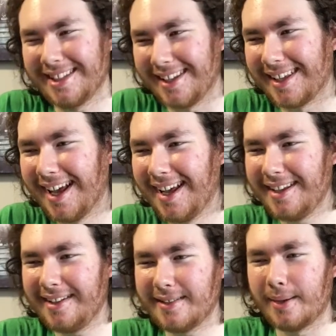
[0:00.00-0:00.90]
Like
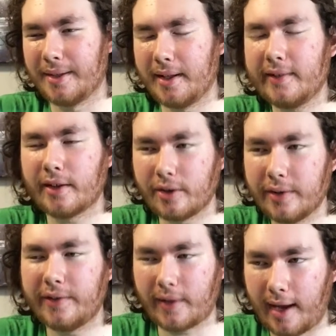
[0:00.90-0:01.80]
he's a
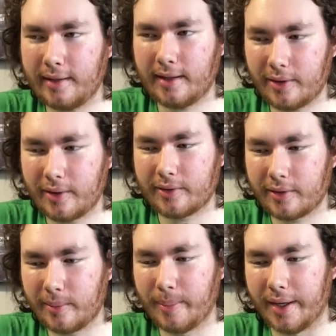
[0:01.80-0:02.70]
good side
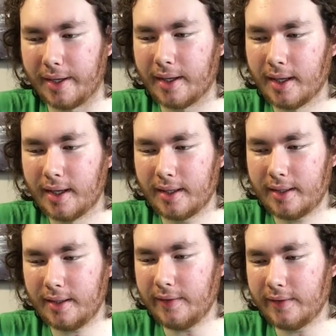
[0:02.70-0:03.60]
character, but
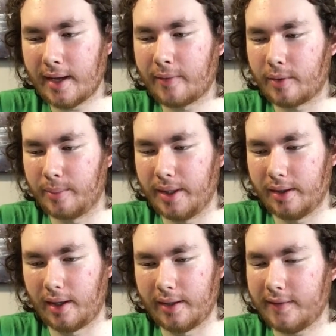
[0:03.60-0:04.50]
he's never
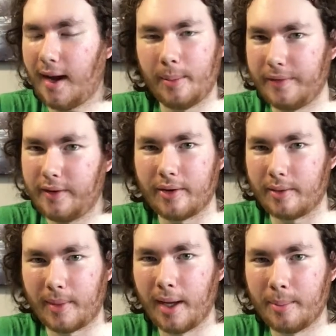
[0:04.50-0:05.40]
been like top tier
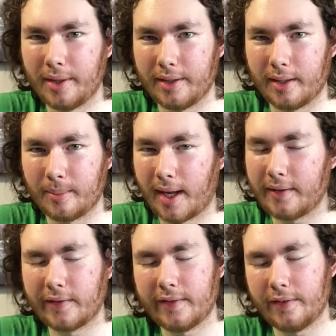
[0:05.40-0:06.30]
in my opinion, but I
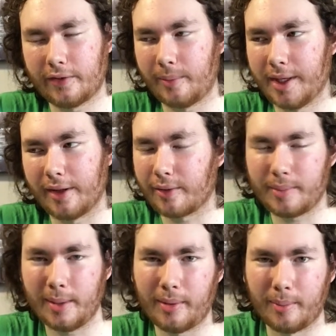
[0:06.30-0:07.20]
just see so many other
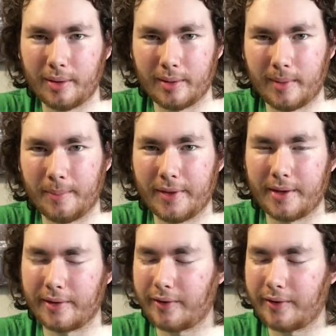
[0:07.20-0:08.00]
people put him up there.